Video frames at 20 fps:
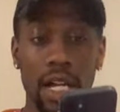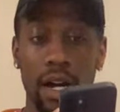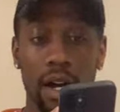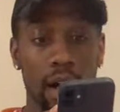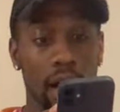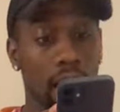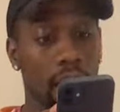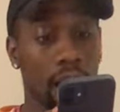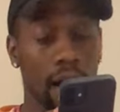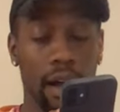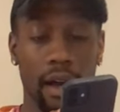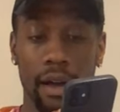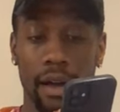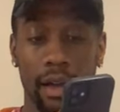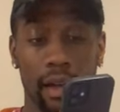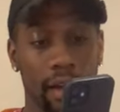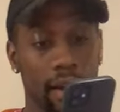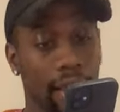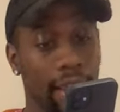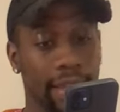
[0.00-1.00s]

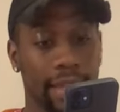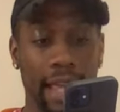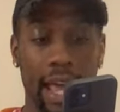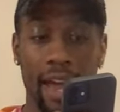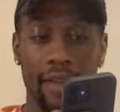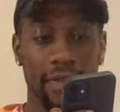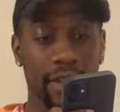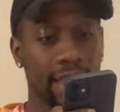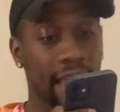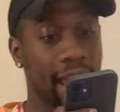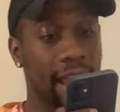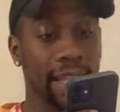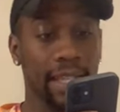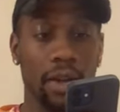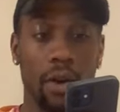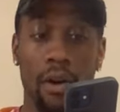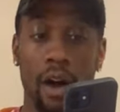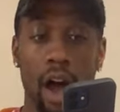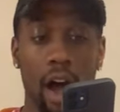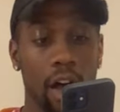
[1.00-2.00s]
It's everything. It's
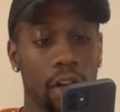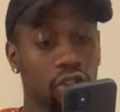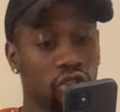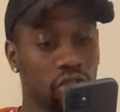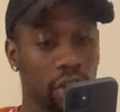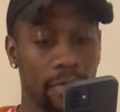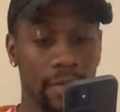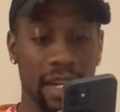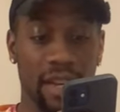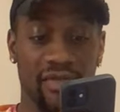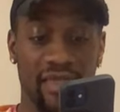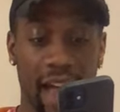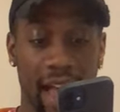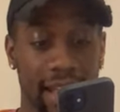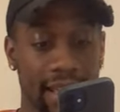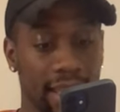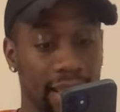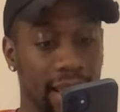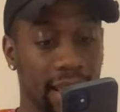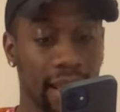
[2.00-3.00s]
on all streaming
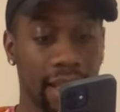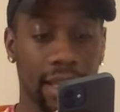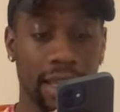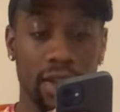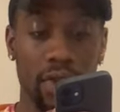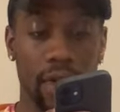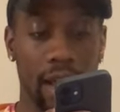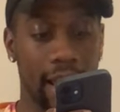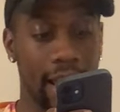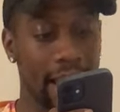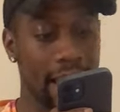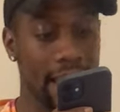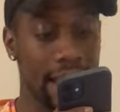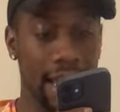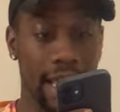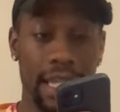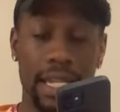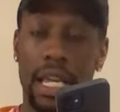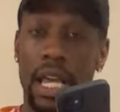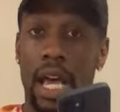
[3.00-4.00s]
devices. You can get
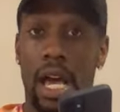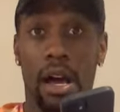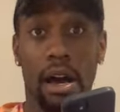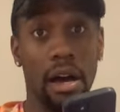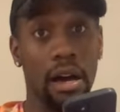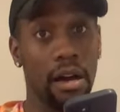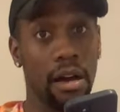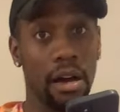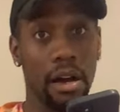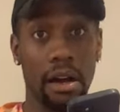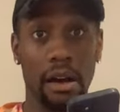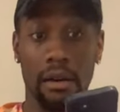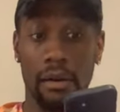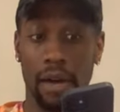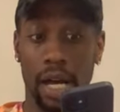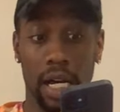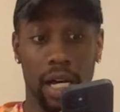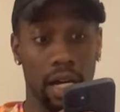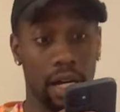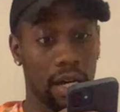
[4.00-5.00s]
it.
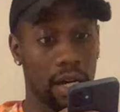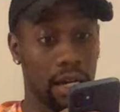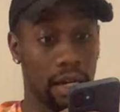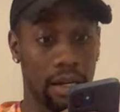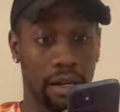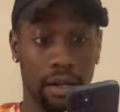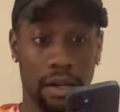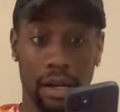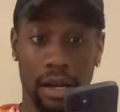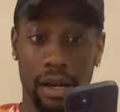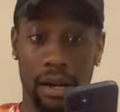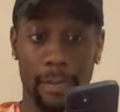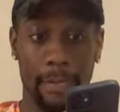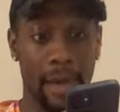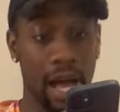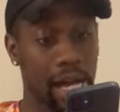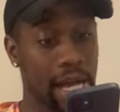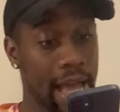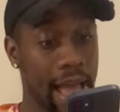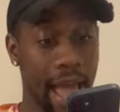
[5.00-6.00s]

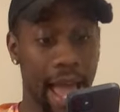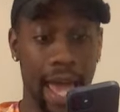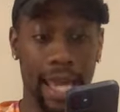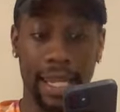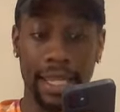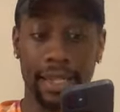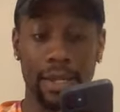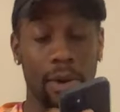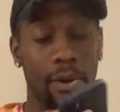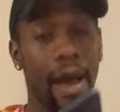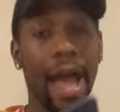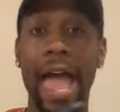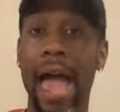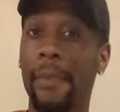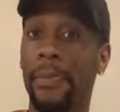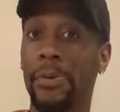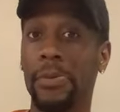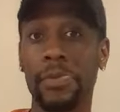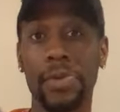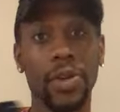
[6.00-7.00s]
My God, it's on
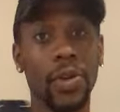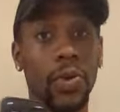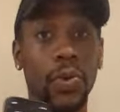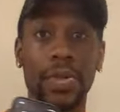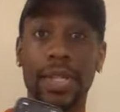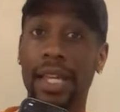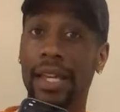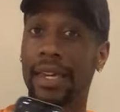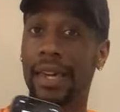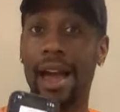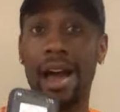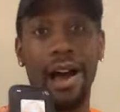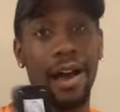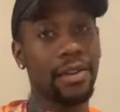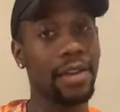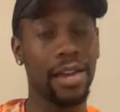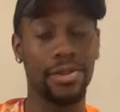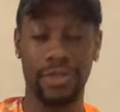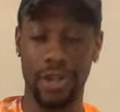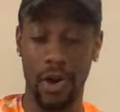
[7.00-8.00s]
Apple Music, y'all.
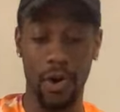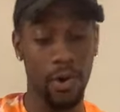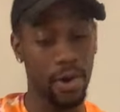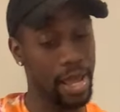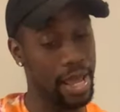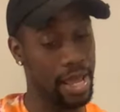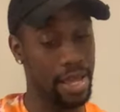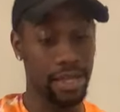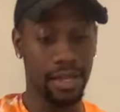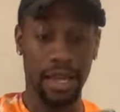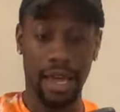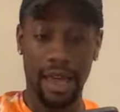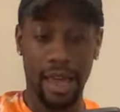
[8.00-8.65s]
Y'all know it.